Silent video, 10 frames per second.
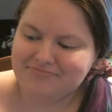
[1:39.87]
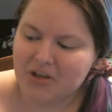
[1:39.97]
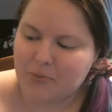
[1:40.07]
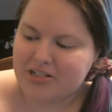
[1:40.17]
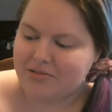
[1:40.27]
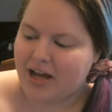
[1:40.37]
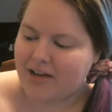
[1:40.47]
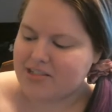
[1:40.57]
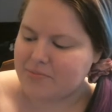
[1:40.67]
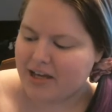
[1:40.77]
We do
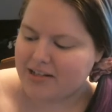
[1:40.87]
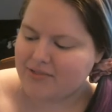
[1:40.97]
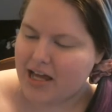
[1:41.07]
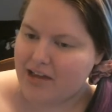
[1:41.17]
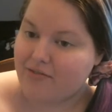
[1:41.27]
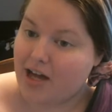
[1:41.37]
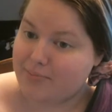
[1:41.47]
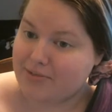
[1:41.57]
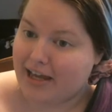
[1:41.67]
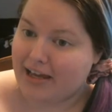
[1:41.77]
have some kind of life
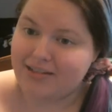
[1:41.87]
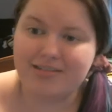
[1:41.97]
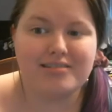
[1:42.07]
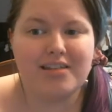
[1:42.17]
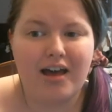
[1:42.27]
updates.